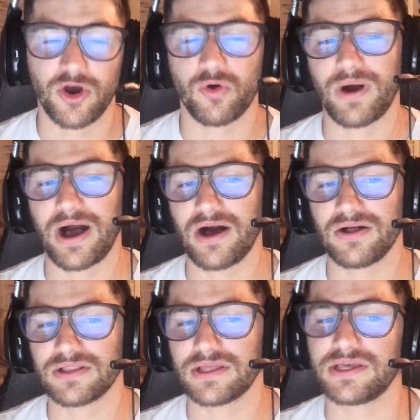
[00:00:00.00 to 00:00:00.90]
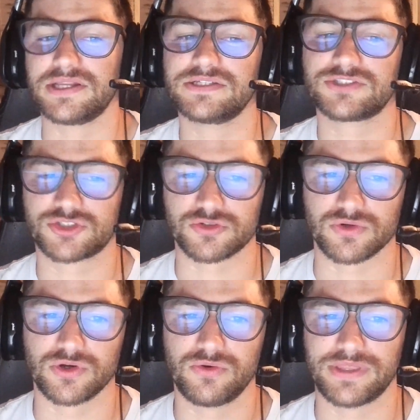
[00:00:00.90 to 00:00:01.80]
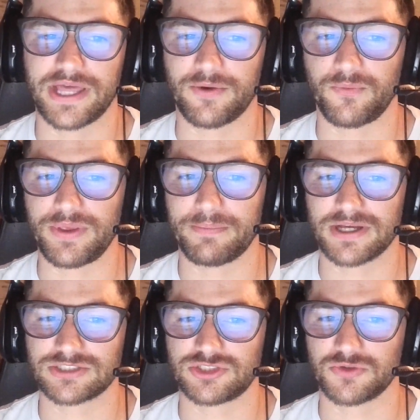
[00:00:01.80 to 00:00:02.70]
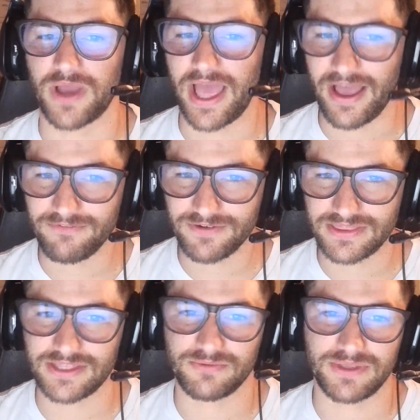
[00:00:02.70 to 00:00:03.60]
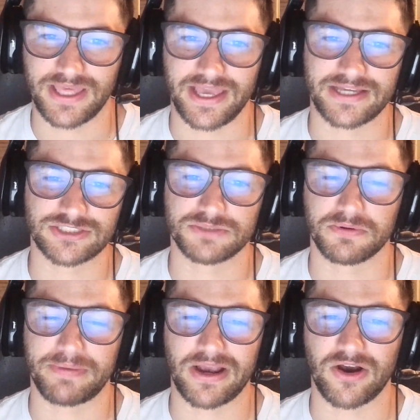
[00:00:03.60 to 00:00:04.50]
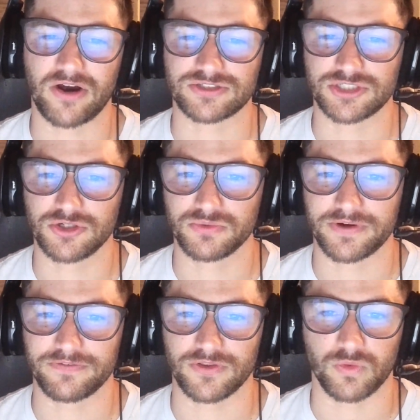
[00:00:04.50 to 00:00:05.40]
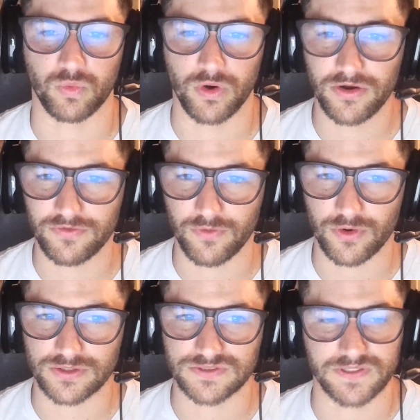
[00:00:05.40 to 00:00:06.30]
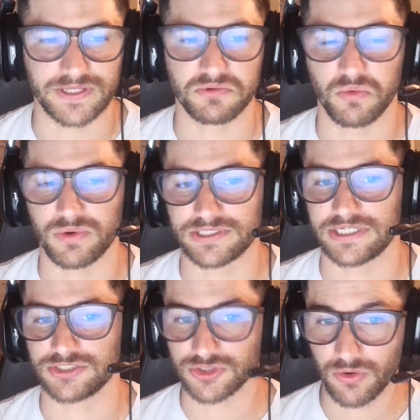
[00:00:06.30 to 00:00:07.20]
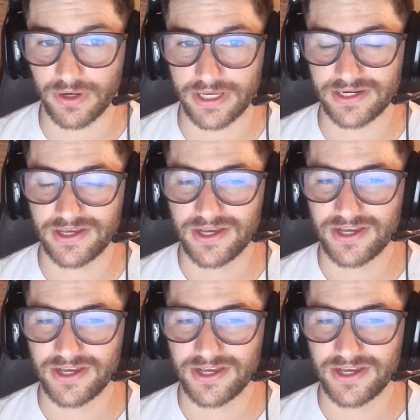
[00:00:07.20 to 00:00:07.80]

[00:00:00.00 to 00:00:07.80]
While it is true that we must do everything we can to prepare our children for the workforce that they will one day join,